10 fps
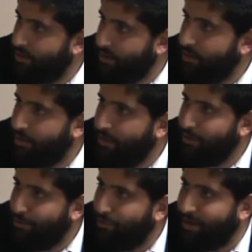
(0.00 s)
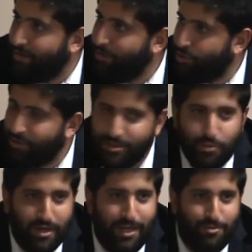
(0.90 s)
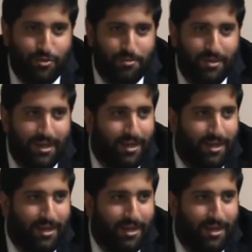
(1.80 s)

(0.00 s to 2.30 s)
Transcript: is and then. Right. So this is where it comes from.